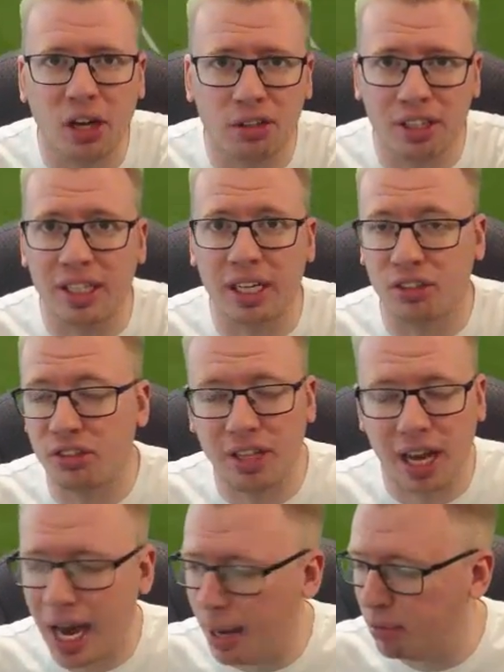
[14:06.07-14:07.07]
I think that's
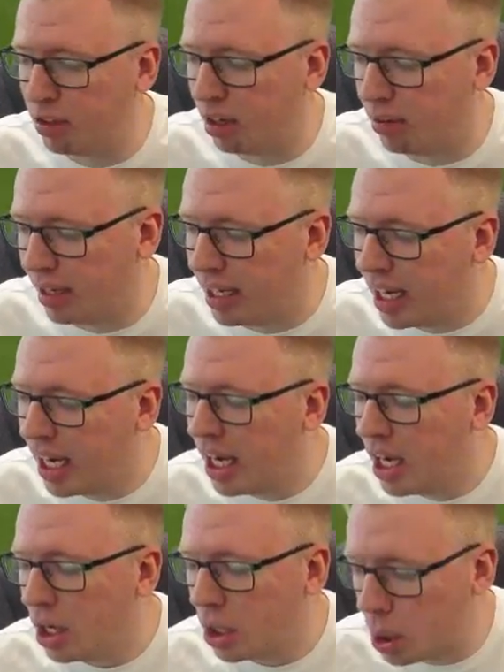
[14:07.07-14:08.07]
absolutely
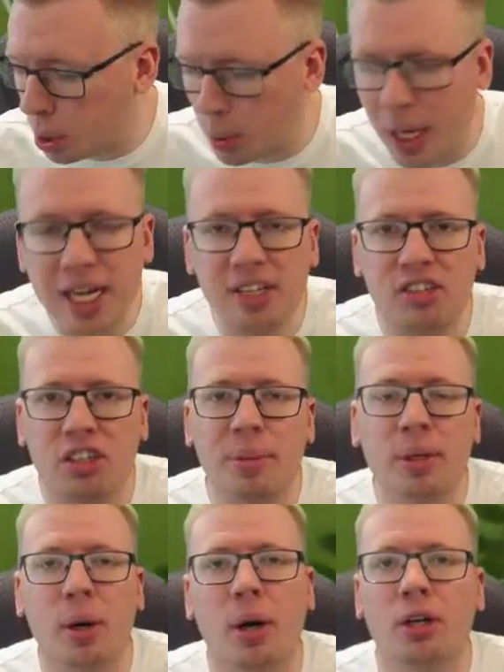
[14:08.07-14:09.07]
crazy, to
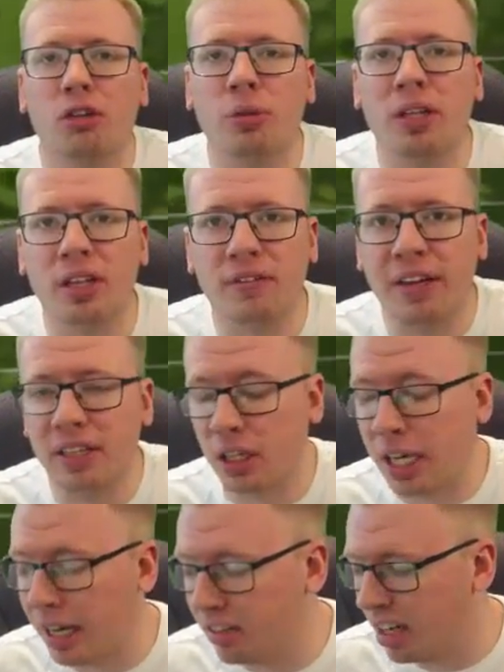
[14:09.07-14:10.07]
be quite honest with you. The fact
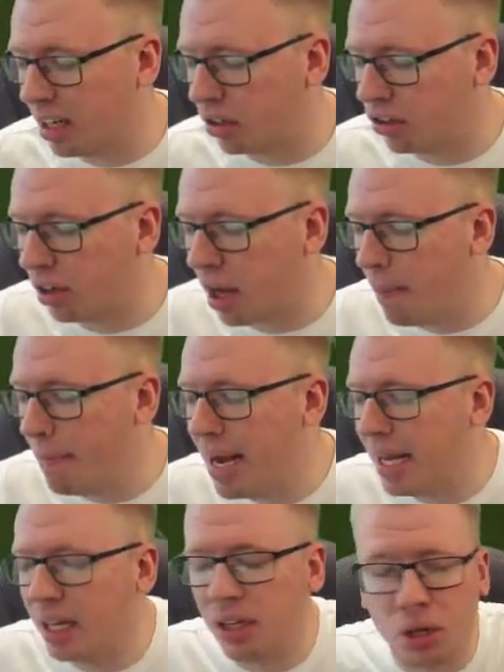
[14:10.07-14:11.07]
that Kante costs like 1
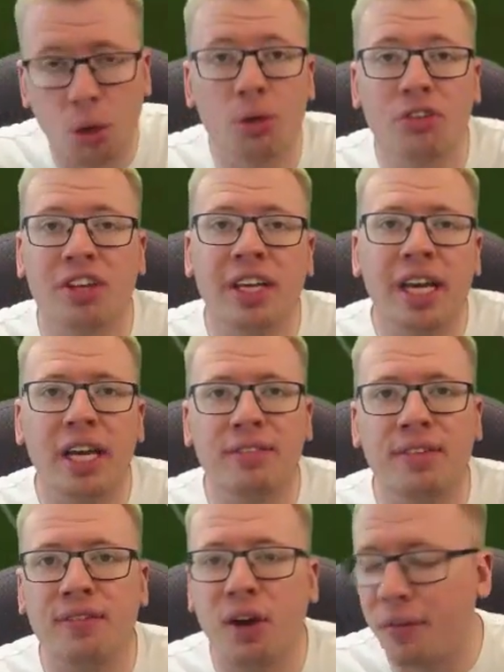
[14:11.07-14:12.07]
million coins, you can get it
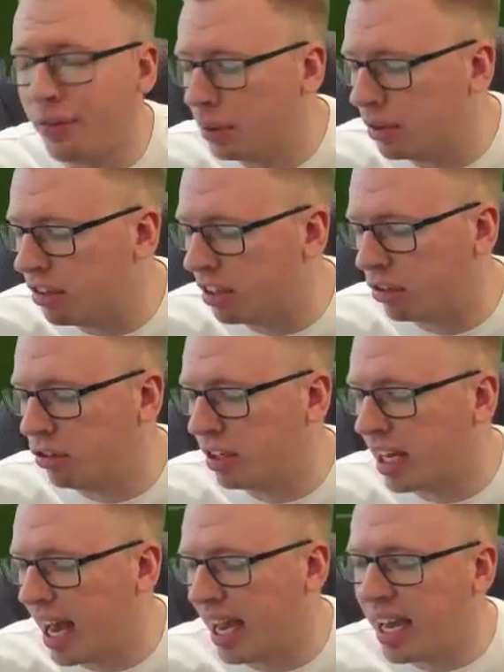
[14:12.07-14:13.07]
for 500,
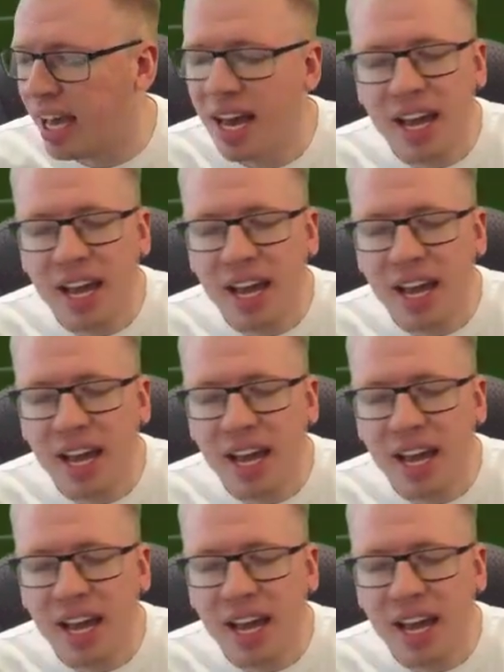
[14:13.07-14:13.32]
600k.